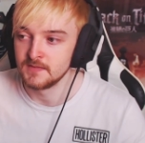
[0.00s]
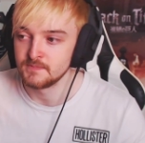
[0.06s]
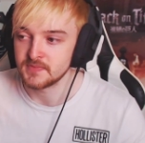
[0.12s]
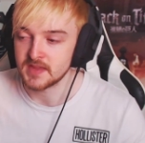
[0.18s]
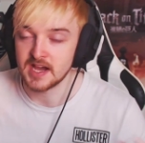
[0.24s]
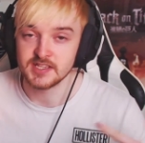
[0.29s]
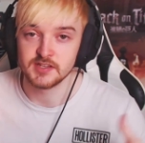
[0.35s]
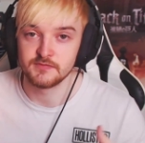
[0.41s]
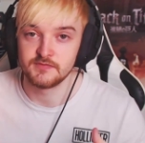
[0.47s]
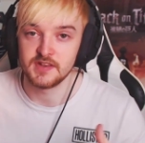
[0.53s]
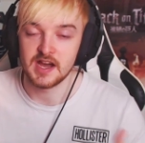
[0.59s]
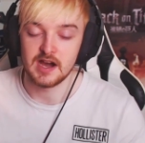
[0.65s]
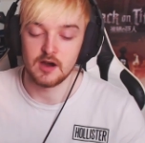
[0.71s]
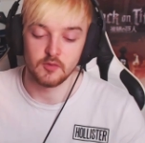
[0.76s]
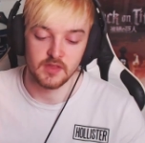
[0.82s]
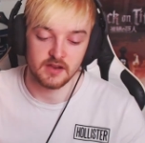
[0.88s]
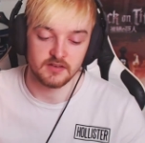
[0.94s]
as of
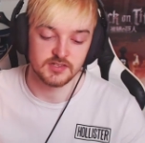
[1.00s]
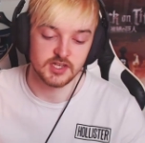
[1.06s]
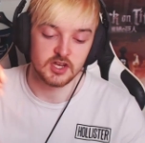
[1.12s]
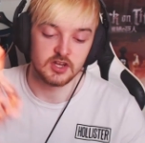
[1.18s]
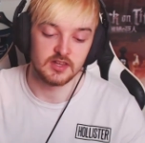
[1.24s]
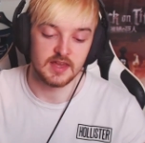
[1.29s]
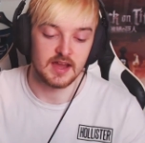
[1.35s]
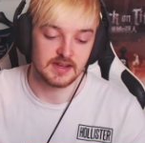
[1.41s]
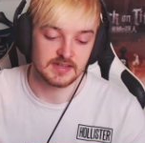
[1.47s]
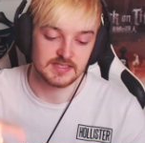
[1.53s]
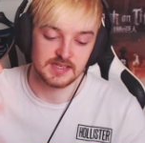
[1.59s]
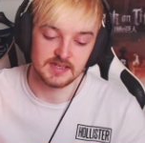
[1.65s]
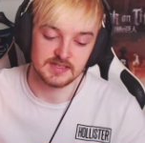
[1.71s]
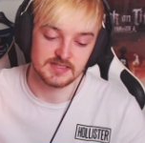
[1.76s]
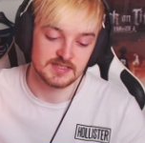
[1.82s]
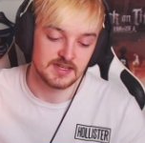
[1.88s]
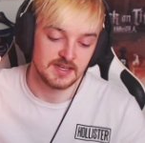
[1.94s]
now there is early
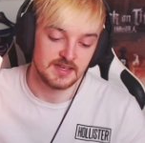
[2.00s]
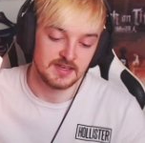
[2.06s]
access.